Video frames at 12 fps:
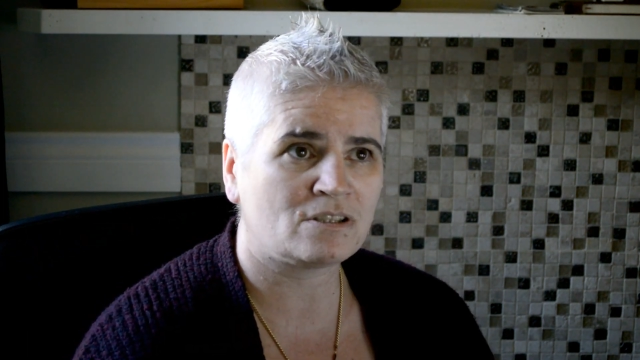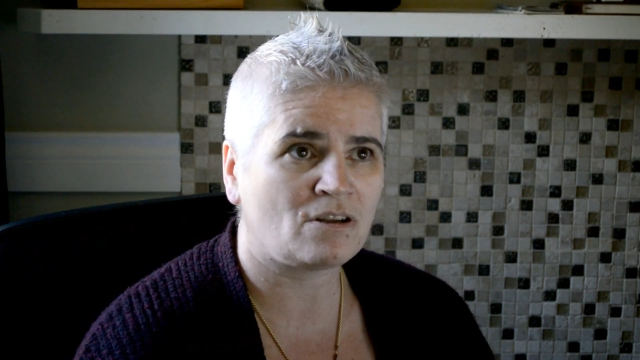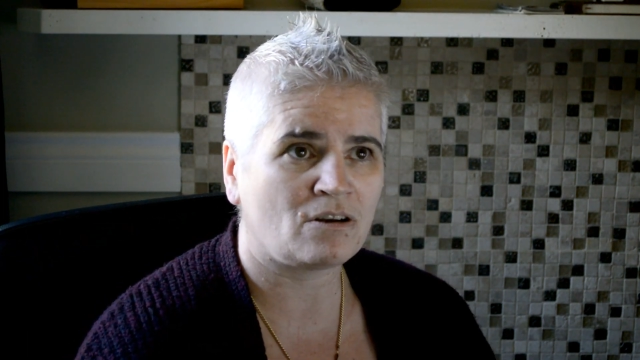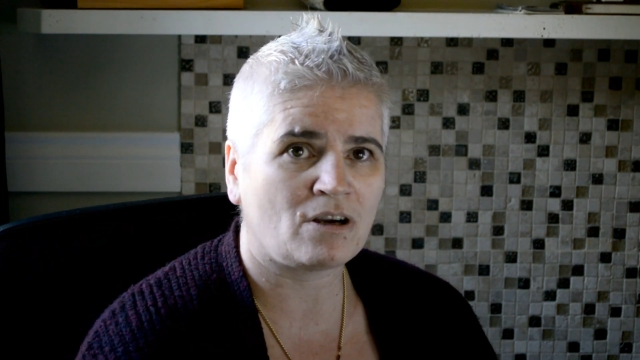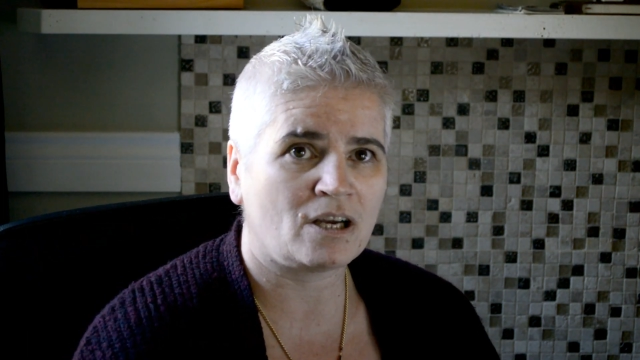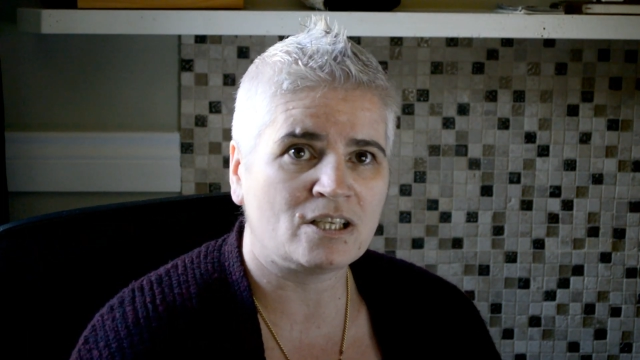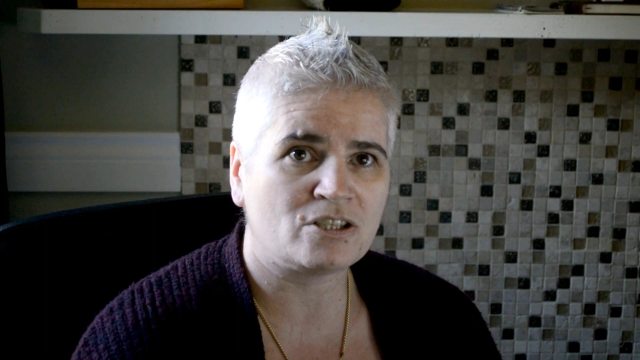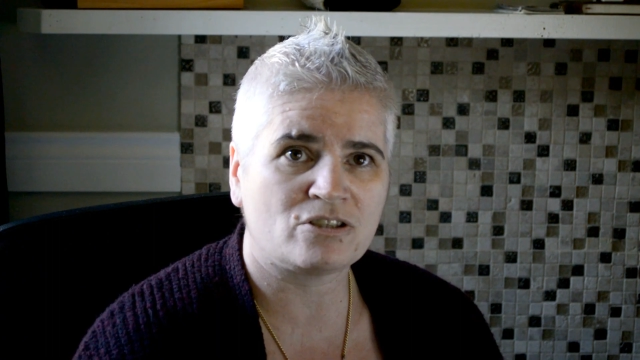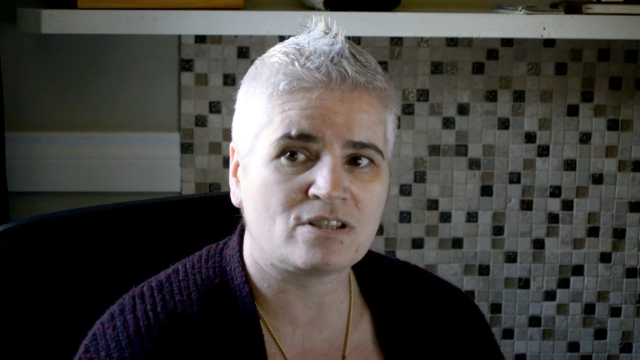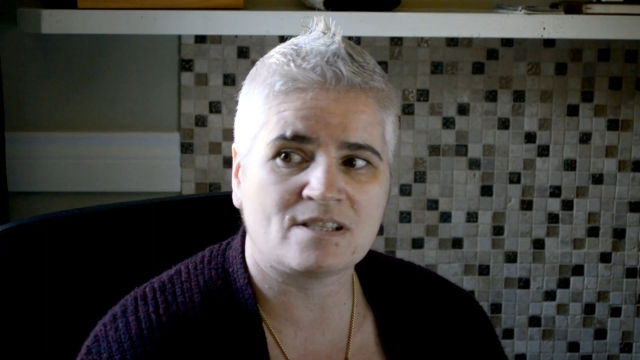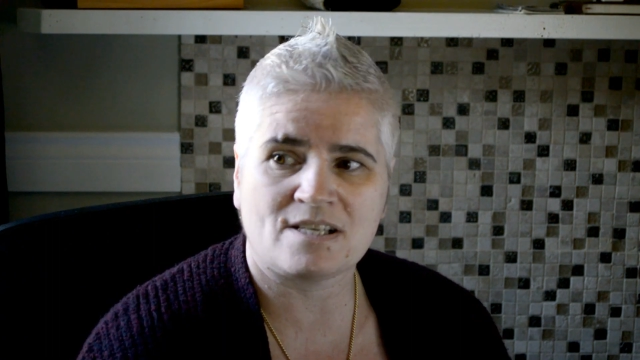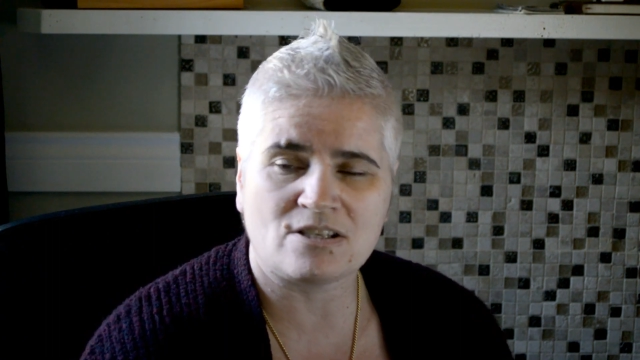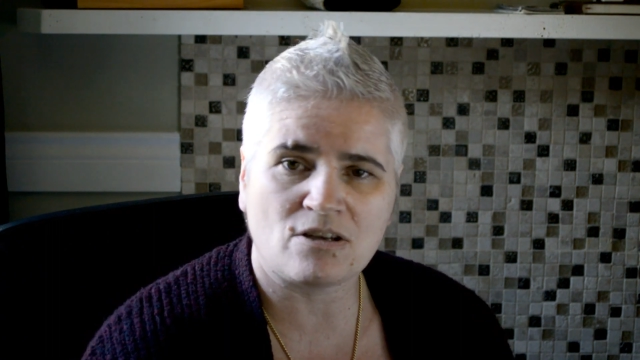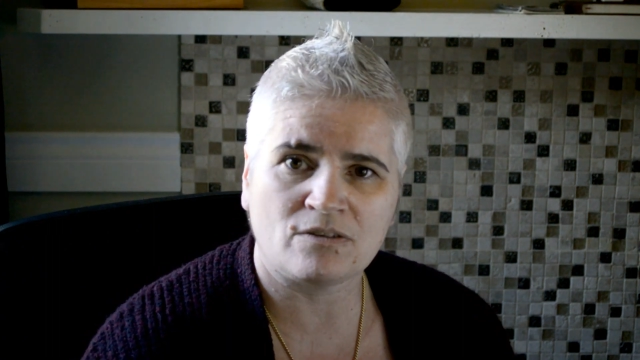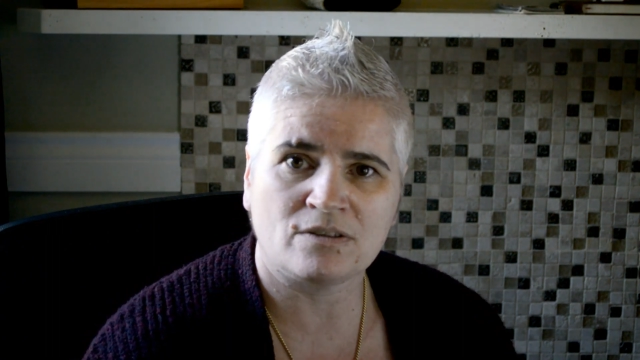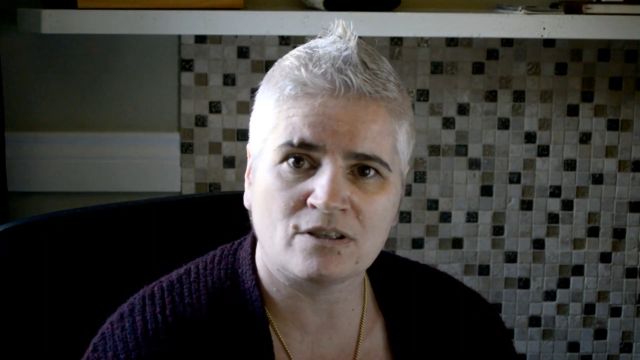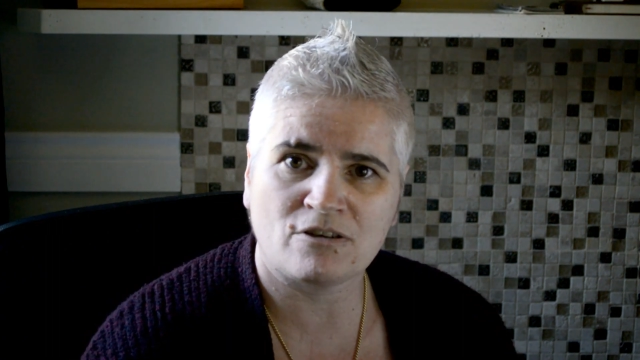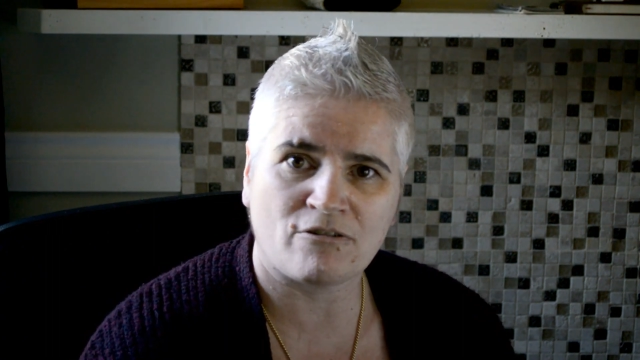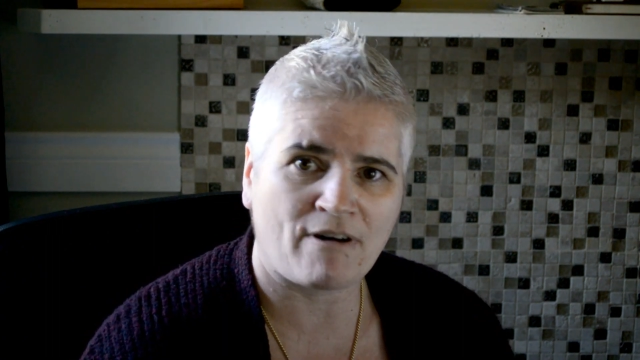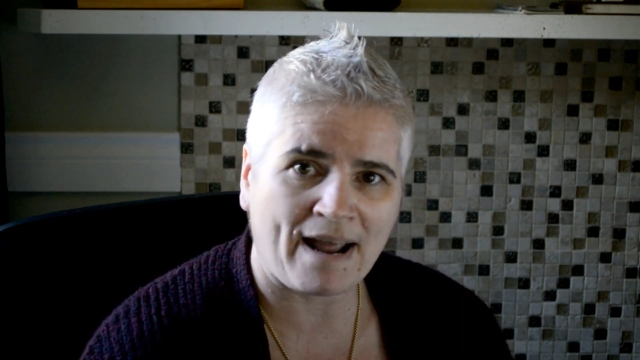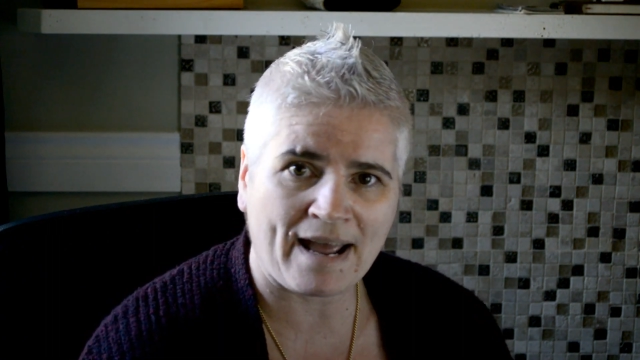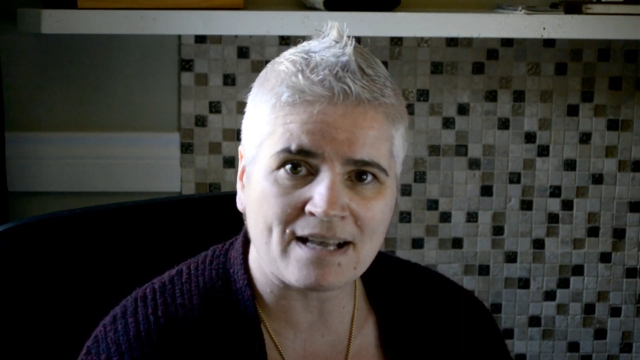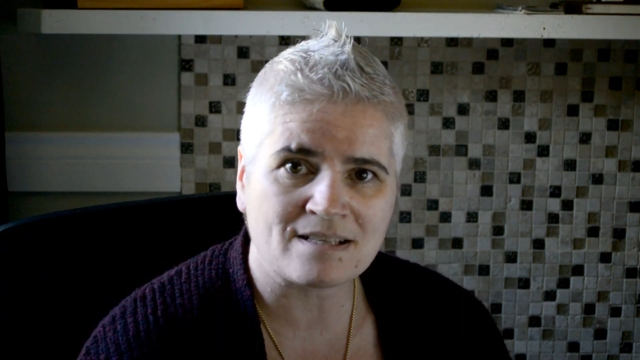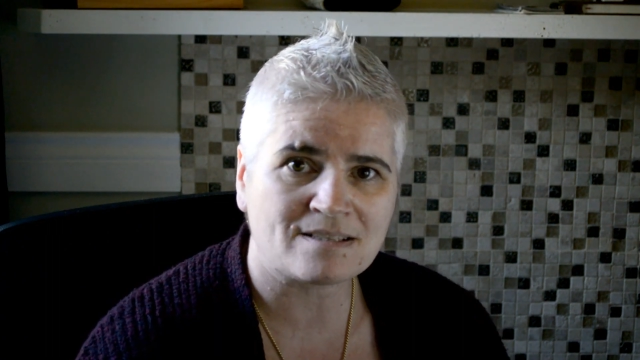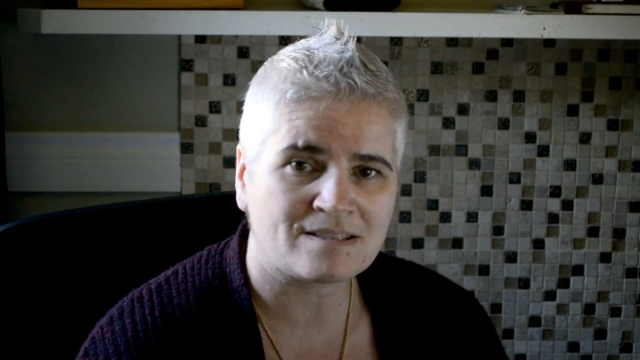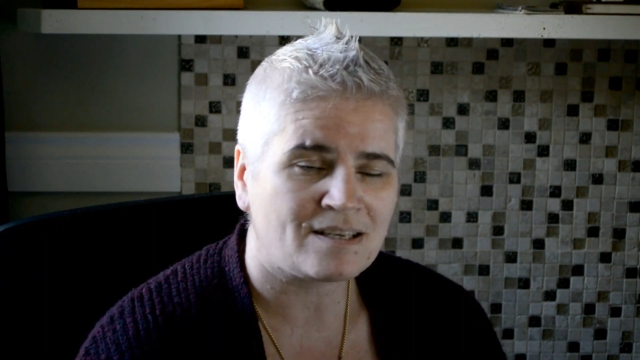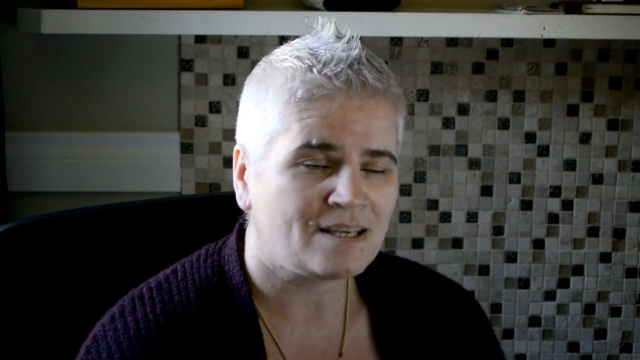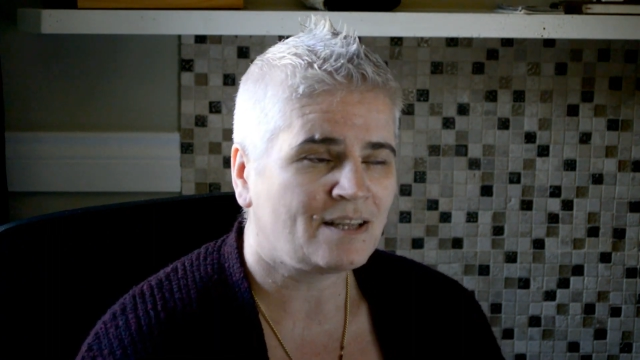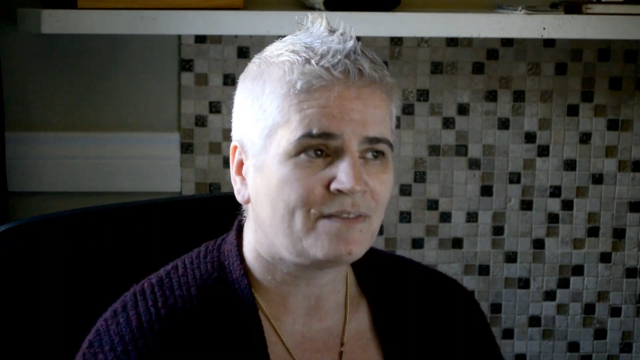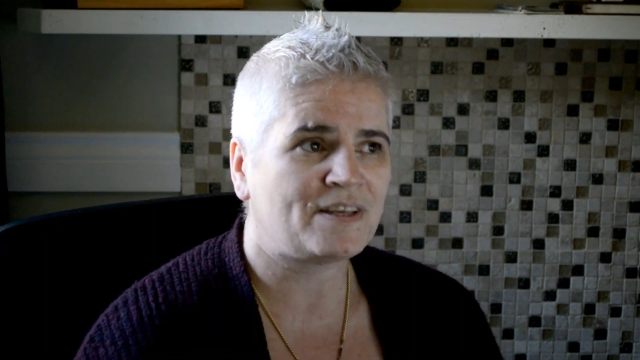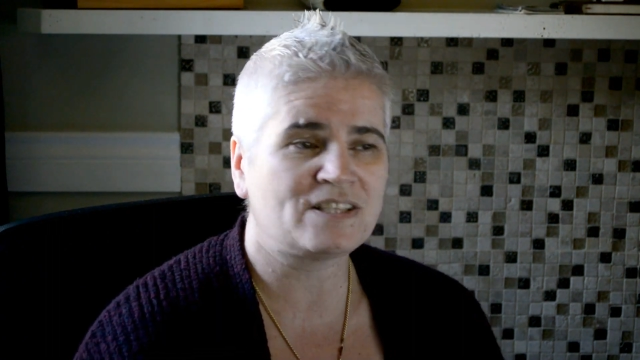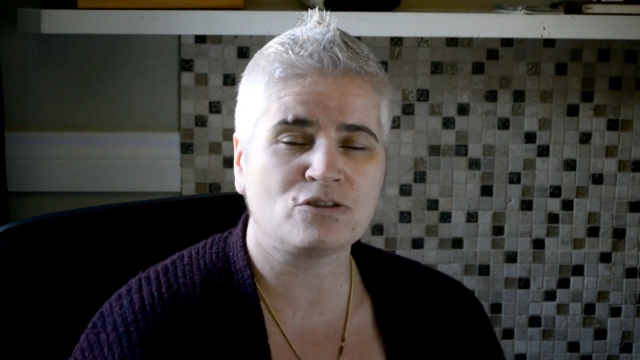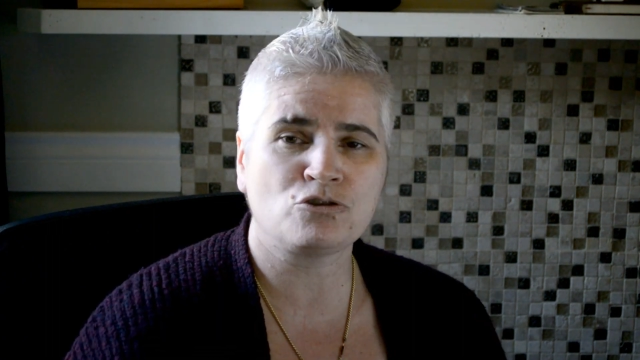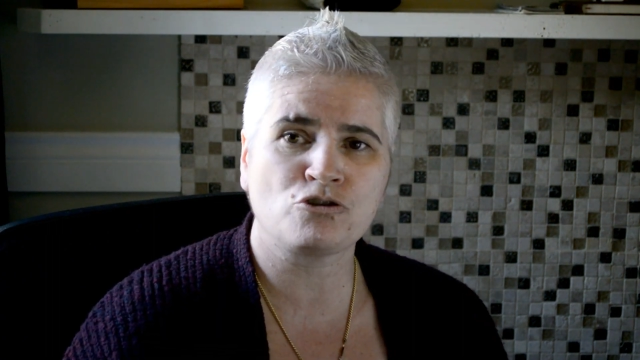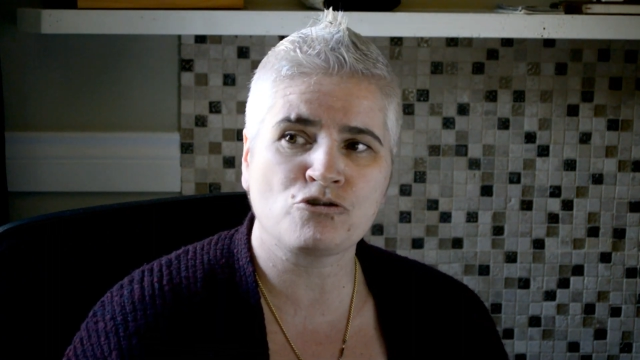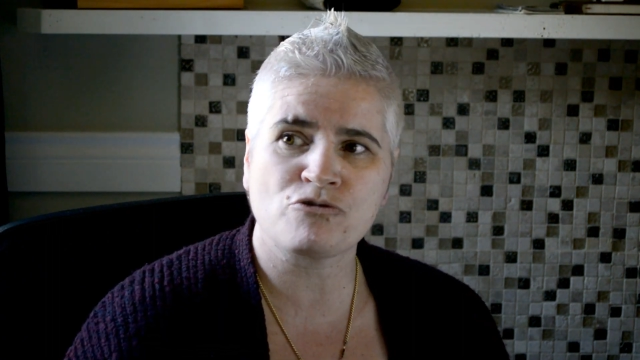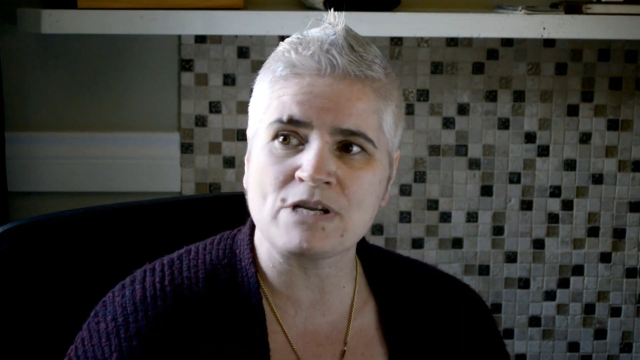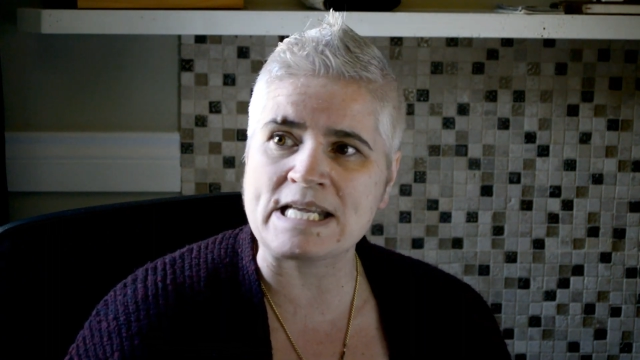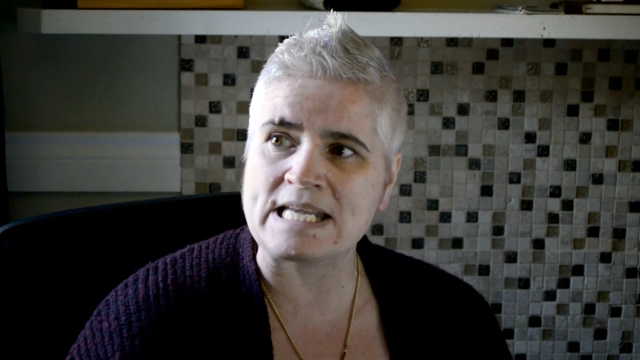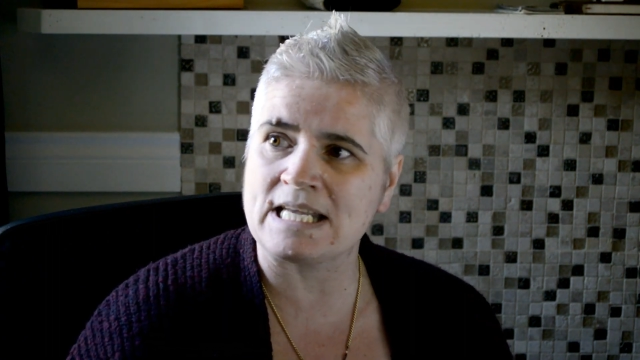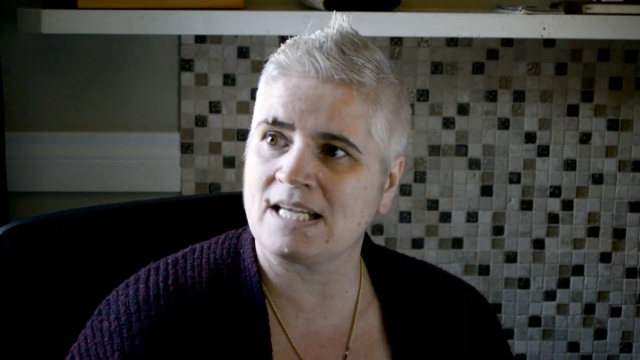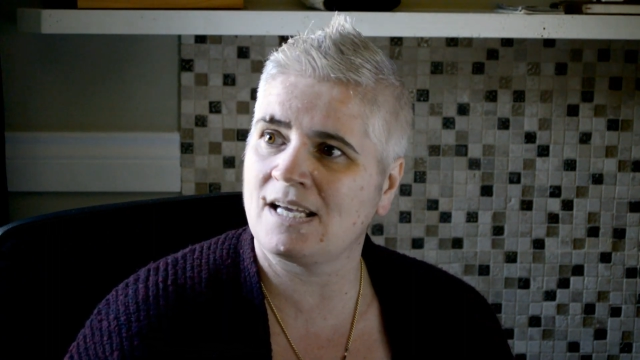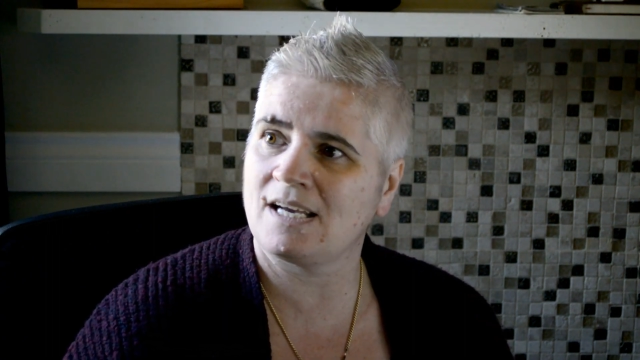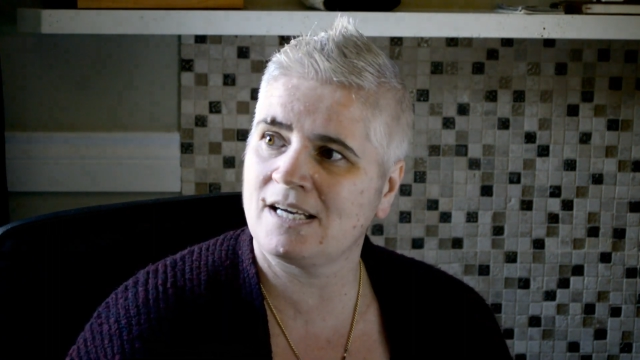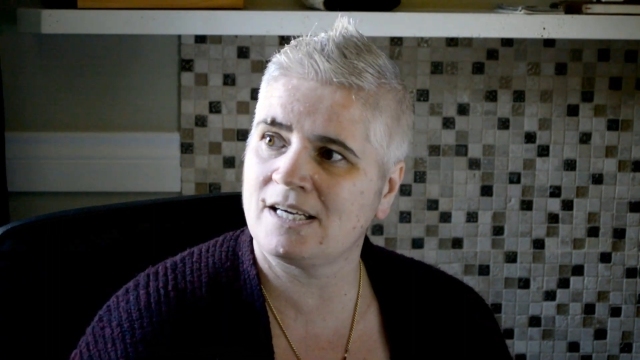not going to just sit on the grass. There's a tree.